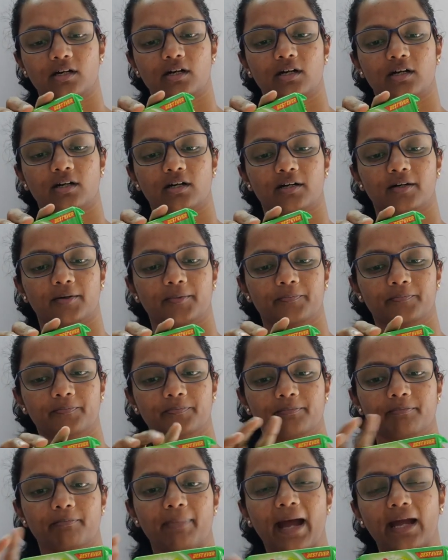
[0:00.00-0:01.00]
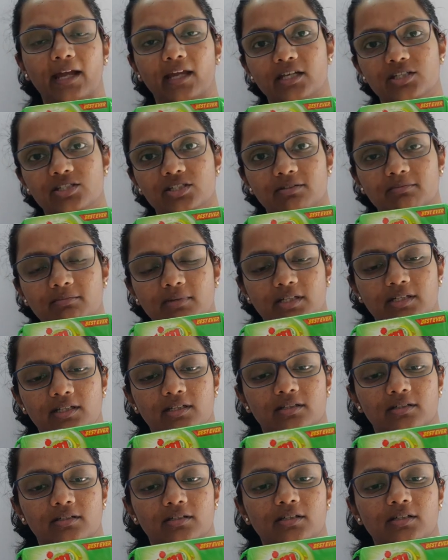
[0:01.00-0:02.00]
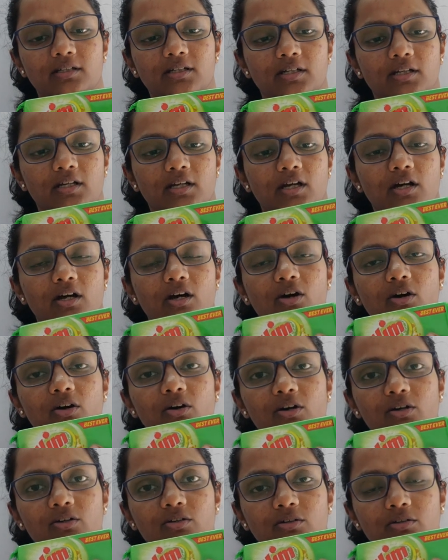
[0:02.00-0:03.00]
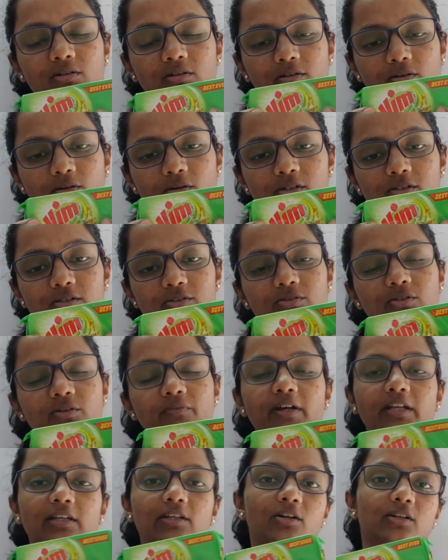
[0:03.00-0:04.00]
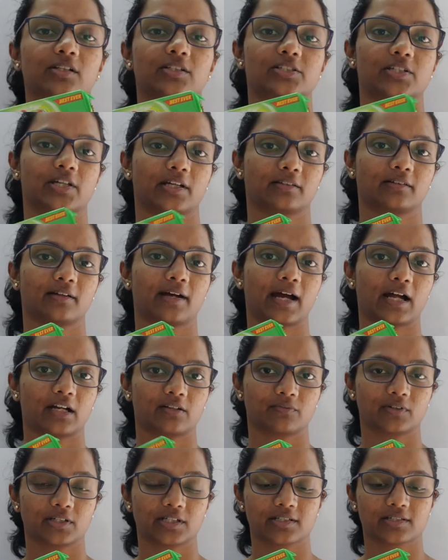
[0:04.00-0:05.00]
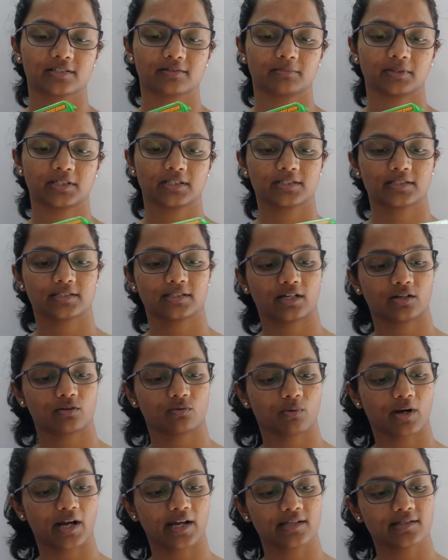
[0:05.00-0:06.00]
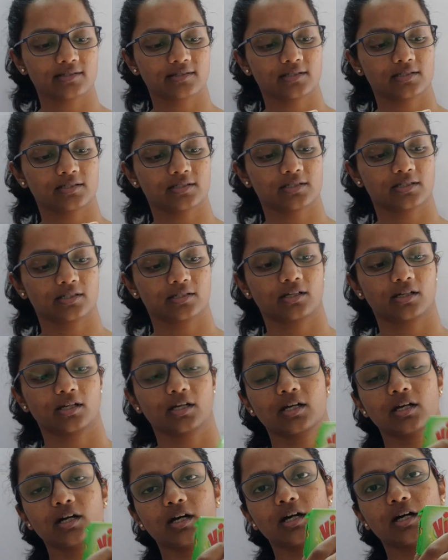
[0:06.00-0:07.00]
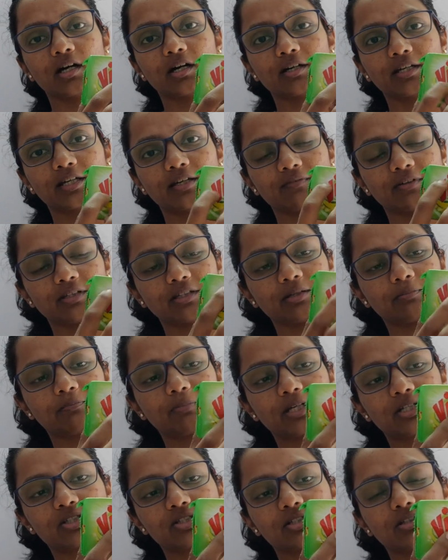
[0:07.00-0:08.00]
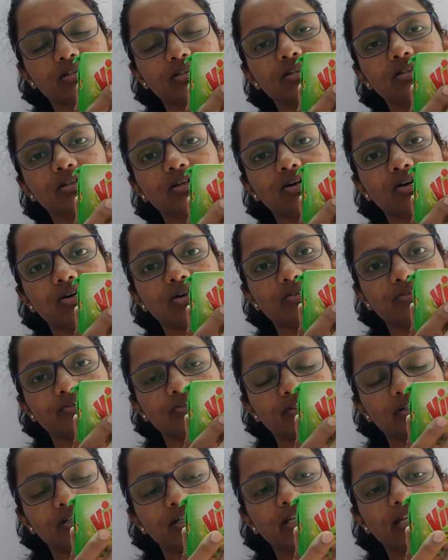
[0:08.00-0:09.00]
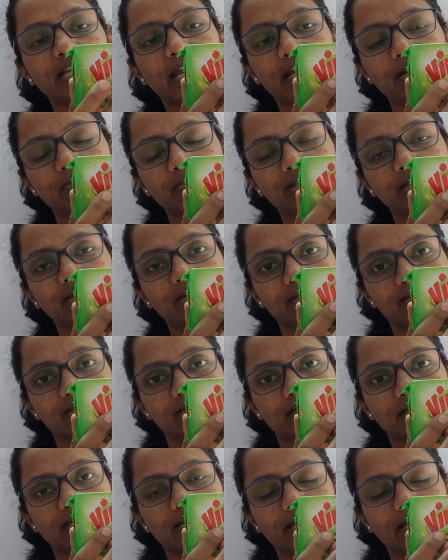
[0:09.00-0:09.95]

packaging material, or also when you all check the advertisements, that why is it given the picture of a lime in this, a